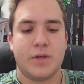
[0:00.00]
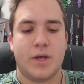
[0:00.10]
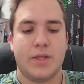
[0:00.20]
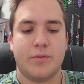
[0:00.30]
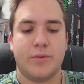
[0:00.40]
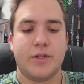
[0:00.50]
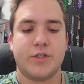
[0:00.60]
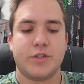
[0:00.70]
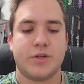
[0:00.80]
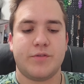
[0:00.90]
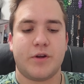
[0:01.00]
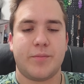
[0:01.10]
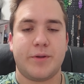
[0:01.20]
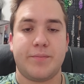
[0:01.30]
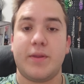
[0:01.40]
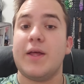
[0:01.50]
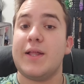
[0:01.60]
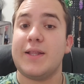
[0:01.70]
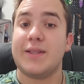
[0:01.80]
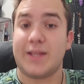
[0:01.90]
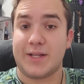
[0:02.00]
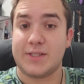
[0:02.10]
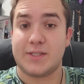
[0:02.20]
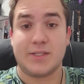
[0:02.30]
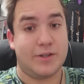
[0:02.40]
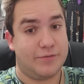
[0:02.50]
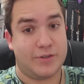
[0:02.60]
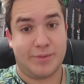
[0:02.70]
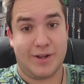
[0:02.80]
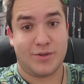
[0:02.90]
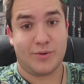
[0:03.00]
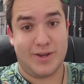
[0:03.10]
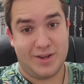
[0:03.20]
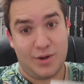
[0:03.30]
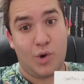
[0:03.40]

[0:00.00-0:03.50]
And then religious environment, that's self-explanatory.